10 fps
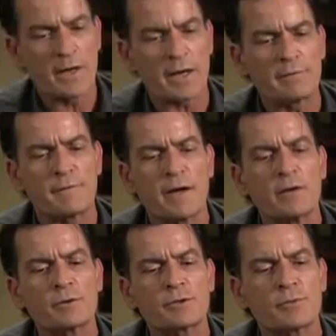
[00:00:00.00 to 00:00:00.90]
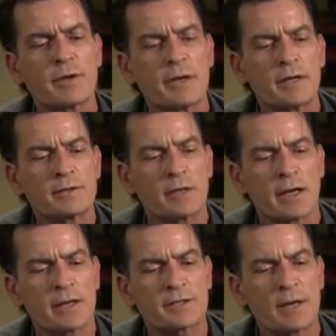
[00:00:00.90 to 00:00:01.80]
And I can find no serenity until
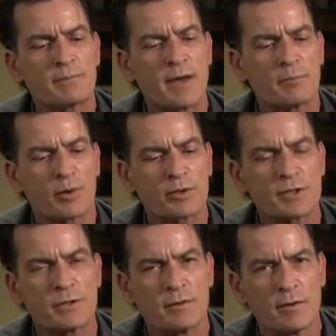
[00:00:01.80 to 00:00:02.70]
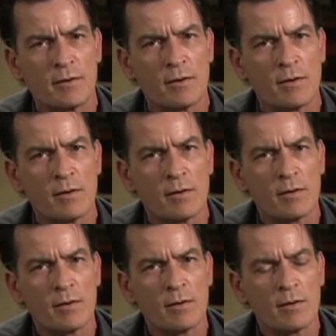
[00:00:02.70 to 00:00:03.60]
I accept that person,
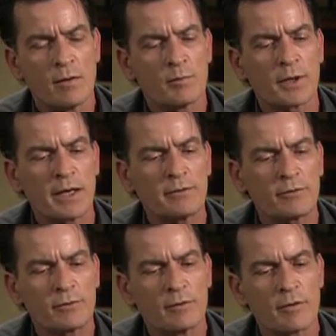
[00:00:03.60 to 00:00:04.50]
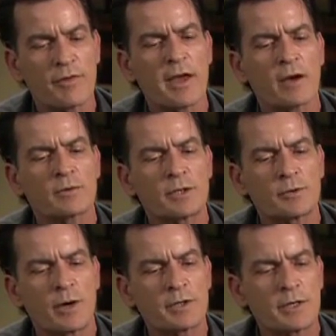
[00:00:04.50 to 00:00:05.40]
place, thing, or
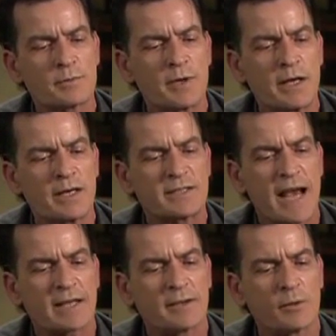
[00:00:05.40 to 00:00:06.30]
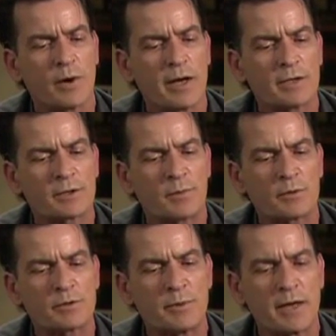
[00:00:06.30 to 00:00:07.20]
situation as being exactly the way it is
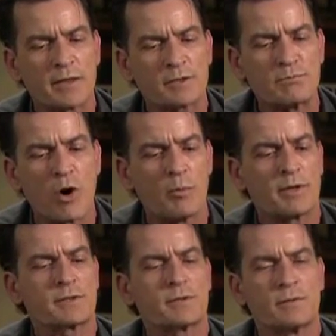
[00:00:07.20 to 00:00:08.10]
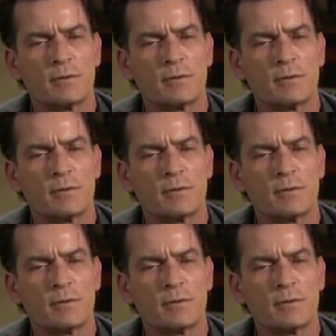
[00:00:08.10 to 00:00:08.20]
supposed to be at this moment.